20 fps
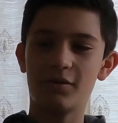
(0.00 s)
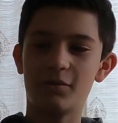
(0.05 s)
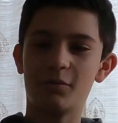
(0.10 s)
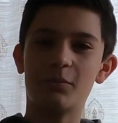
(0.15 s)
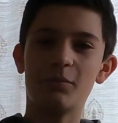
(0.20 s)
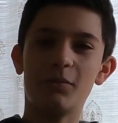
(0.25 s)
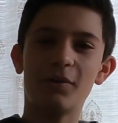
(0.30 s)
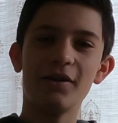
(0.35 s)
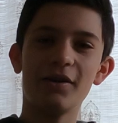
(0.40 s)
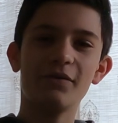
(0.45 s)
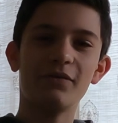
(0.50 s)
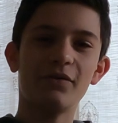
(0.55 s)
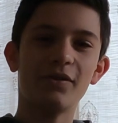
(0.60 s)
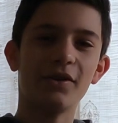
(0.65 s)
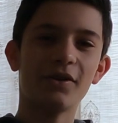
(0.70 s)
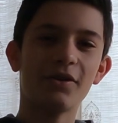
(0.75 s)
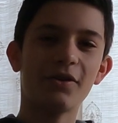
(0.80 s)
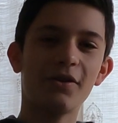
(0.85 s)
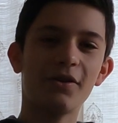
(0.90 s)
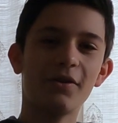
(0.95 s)
white
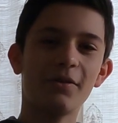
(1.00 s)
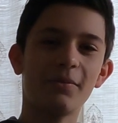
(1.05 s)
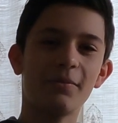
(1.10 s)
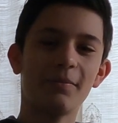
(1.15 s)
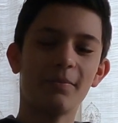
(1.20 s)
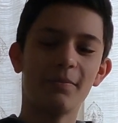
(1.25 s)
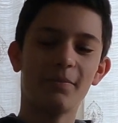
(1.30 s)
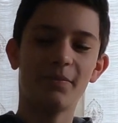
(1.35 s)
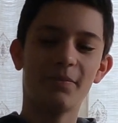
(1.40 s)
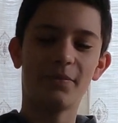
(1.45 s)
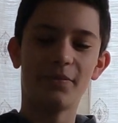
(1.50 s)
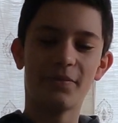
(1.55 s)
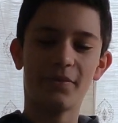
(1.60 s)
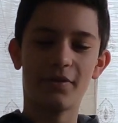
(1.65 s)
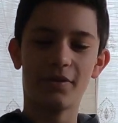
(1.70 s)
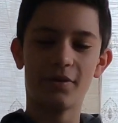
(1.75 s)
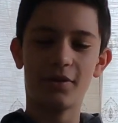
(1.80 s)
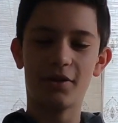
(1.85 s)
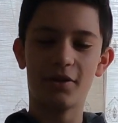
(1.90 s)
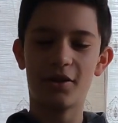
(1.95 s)
vinegar,
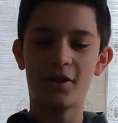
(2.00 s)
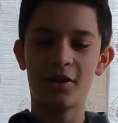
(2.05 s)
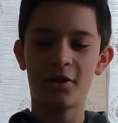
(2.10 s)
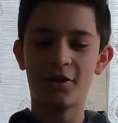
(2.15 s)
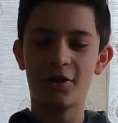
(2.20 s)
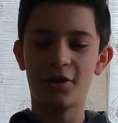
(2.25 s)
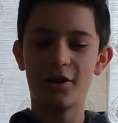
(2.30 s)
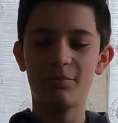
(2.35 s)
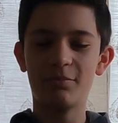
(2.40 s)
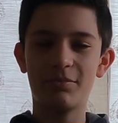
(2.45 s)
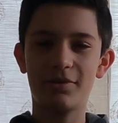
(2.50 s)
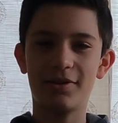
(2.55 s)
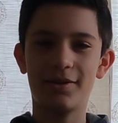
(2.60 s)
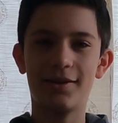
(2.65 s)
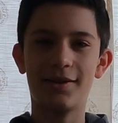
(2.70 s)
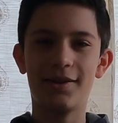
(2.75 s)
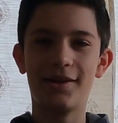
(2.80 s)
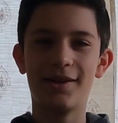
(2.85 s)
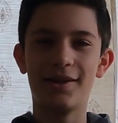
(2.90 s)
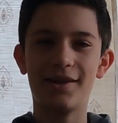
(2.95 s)
a cup,
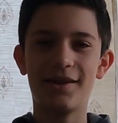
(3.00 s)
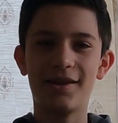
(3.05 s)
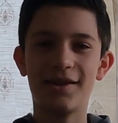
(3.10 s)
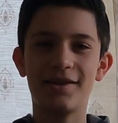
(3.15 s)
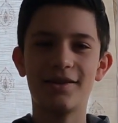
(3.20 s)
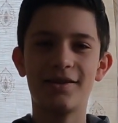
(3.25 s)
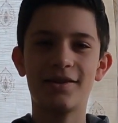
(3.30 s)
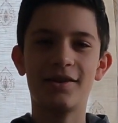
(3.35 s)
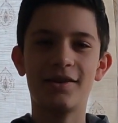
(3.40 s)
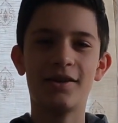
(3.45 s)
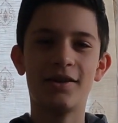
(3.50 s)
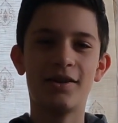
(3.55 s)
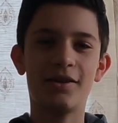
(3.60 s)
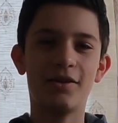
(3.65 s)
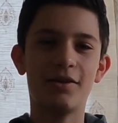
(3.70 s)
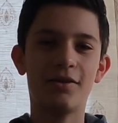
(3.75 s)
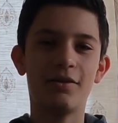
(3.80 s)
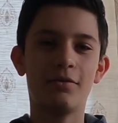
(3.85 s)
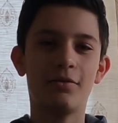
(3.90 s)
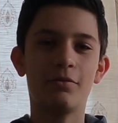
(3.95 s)

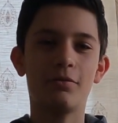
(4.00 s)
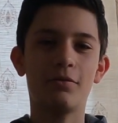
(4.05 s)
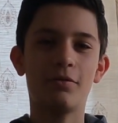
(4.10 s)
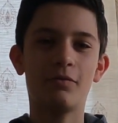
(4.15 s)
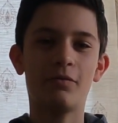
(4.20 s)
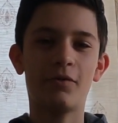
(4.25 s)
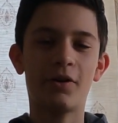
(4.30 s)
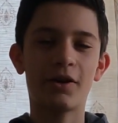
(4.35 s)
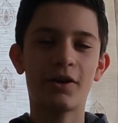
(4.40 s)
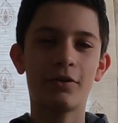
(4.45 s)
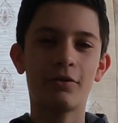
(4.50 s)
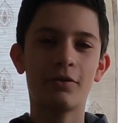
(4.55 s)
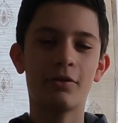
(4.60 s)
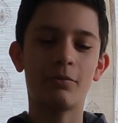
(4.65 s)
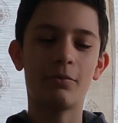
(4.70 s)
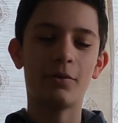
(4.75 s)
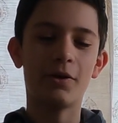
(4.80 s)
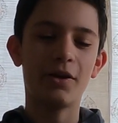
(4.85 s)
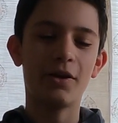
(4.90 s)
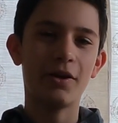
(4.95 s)
and regular
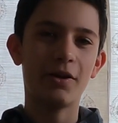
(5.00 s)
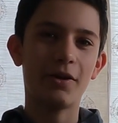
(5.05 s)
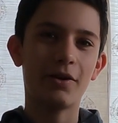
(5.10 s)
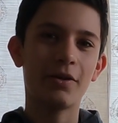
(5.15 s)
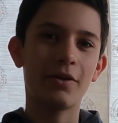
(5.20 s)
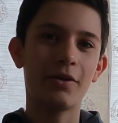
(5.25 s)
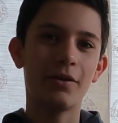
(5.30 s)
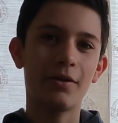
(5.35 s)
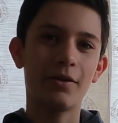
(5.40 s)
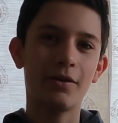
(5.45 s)
white egg.